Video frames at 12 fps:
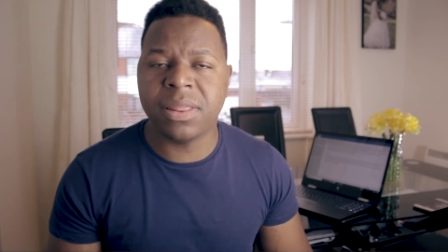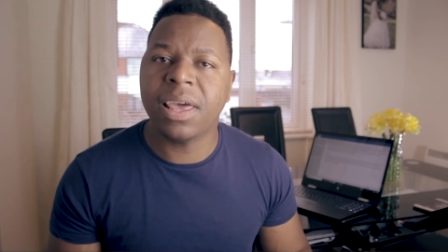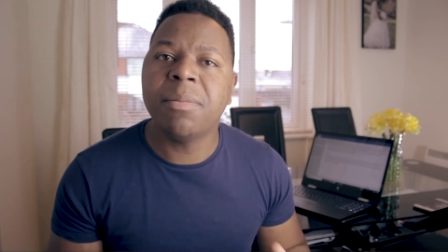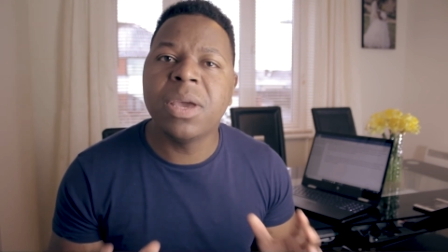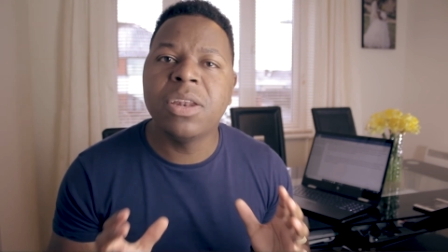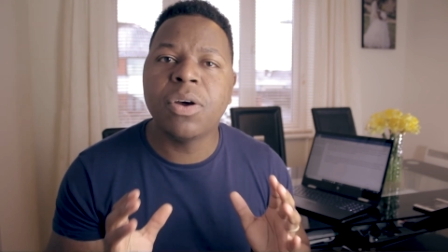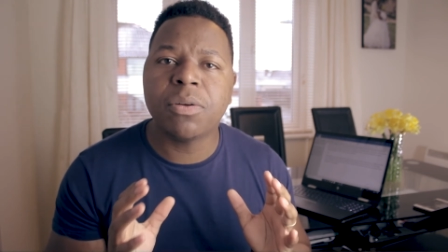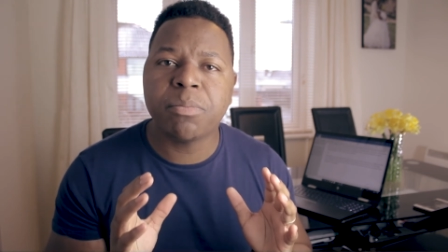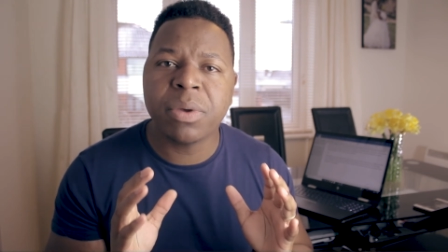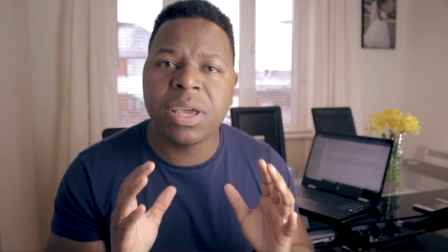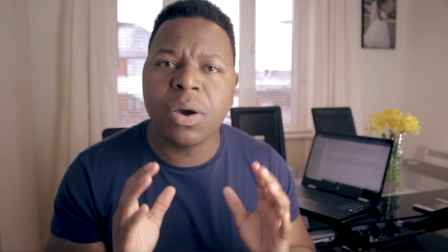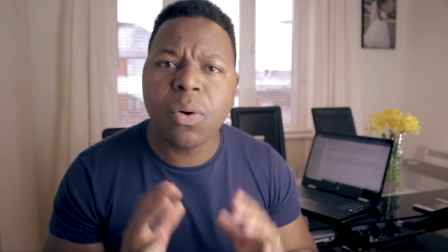They may not
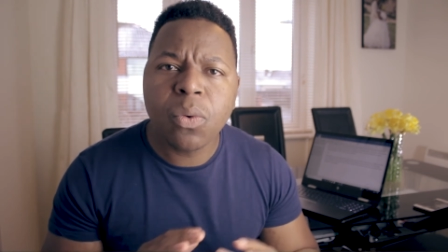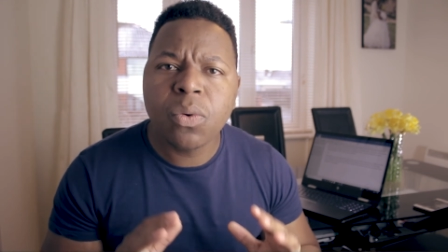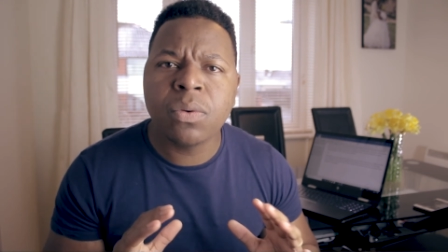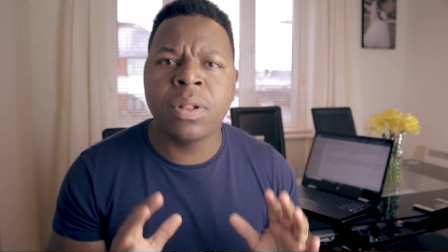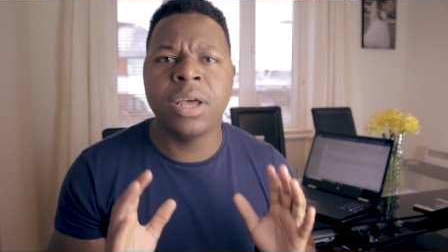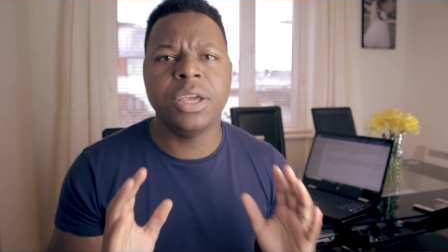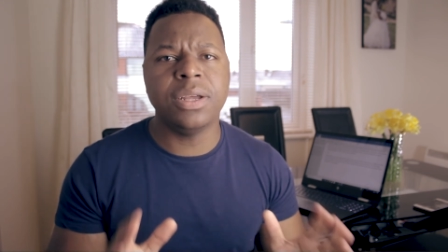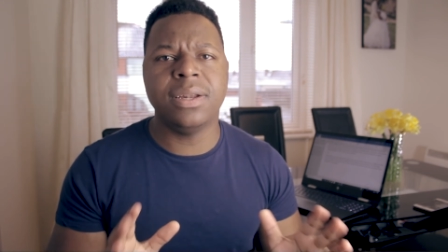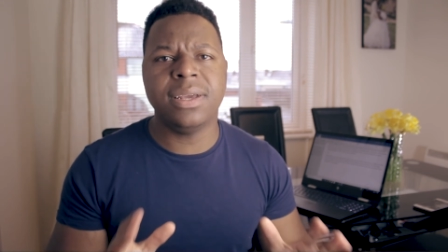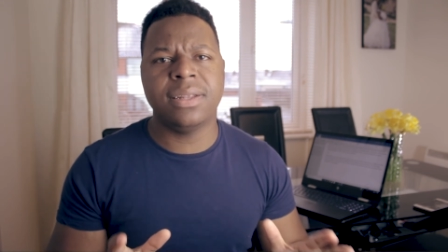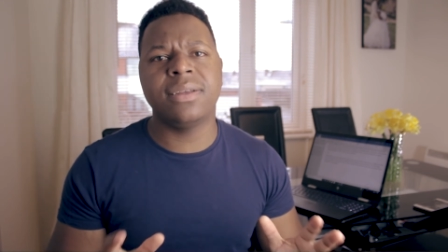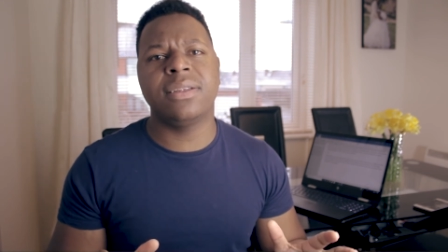be all you
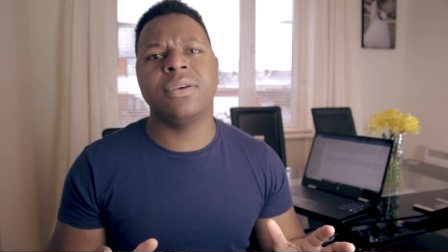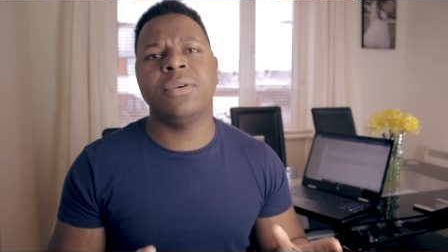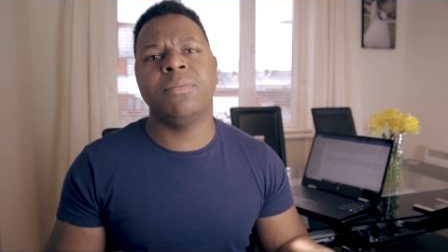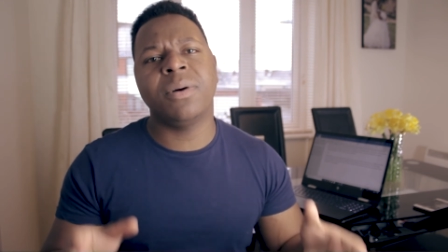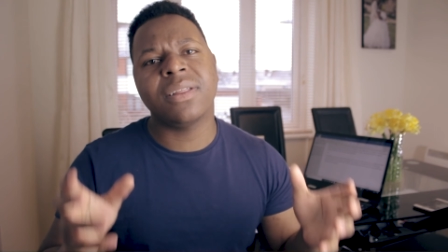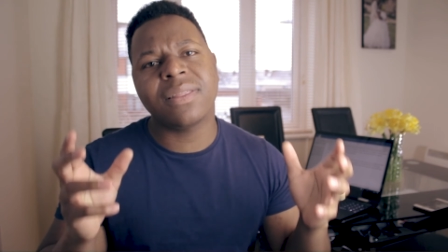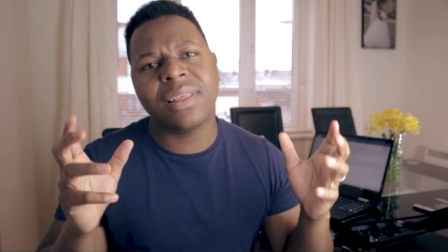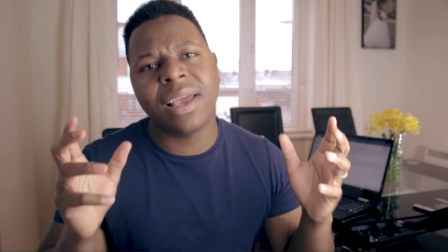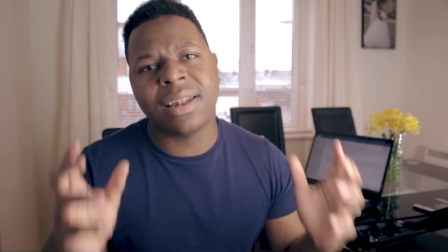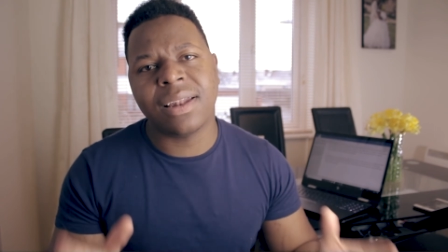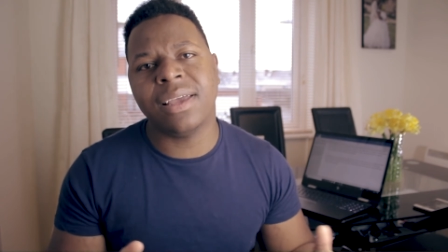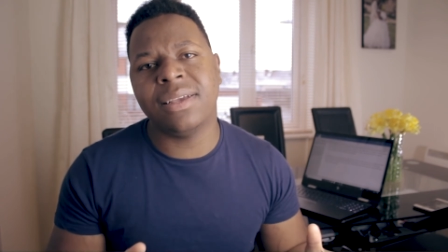need to do, but
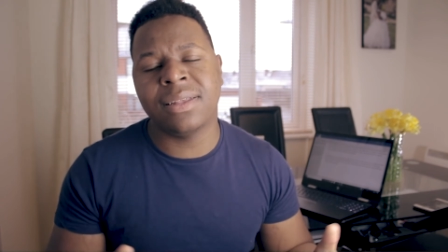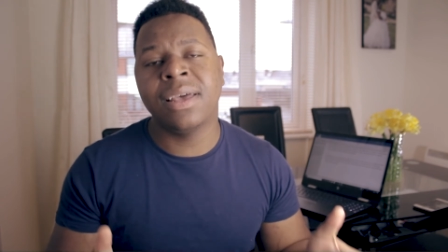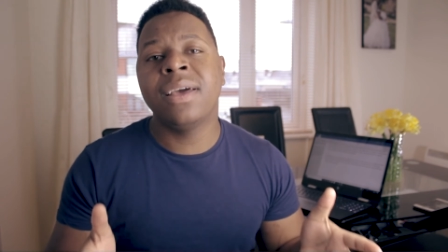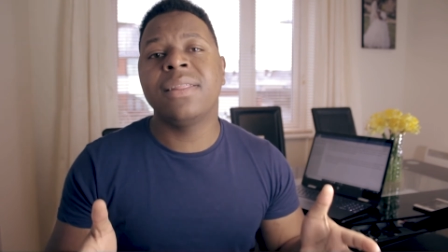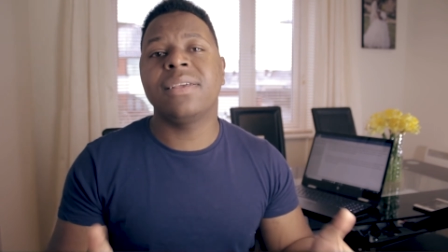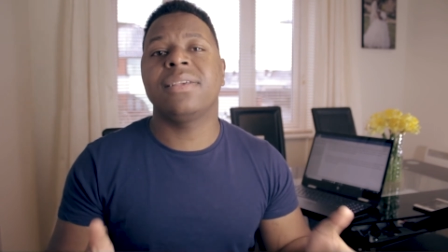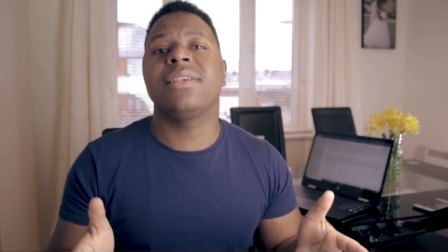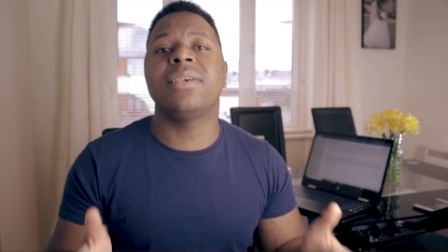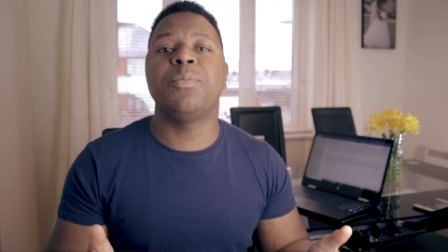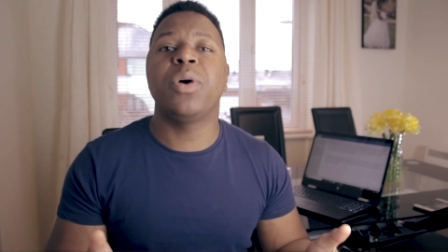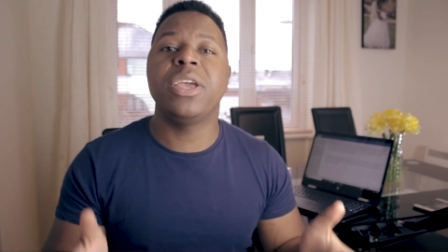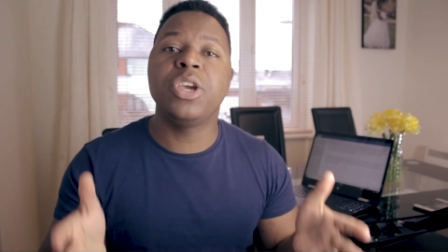at least this is
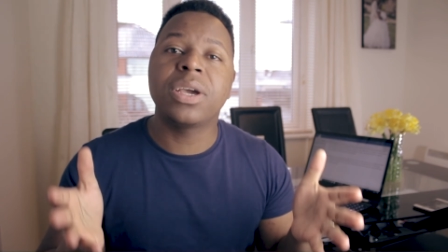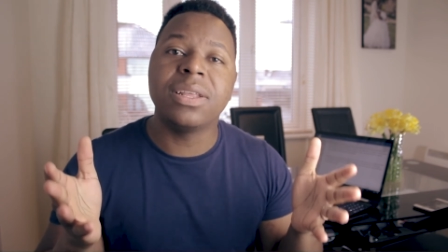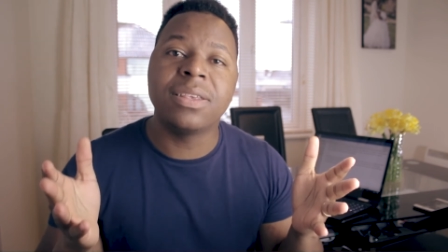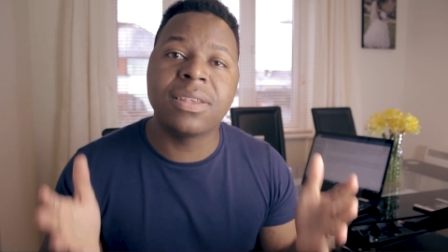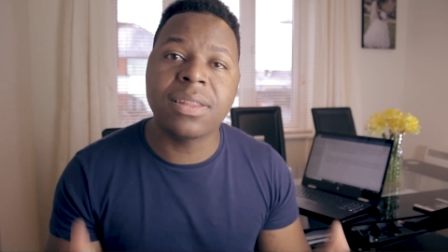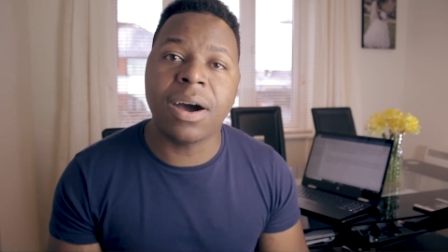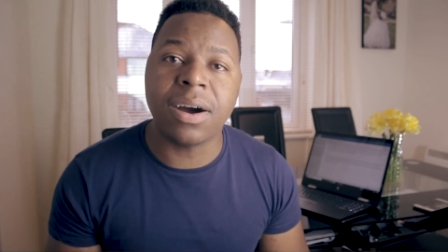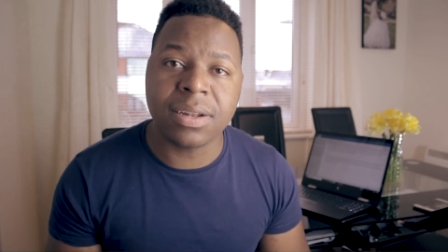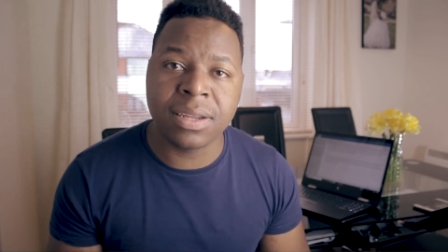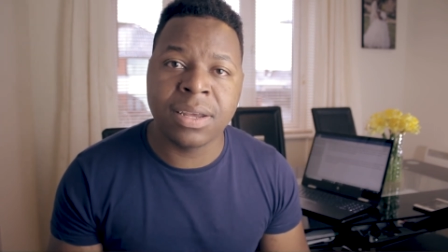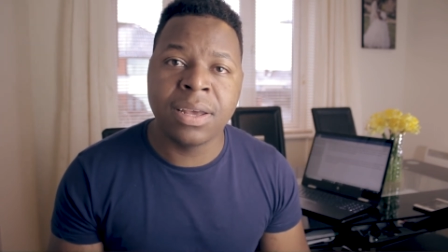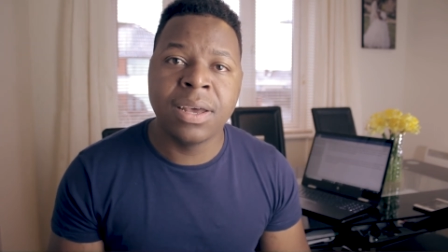somewhere you can start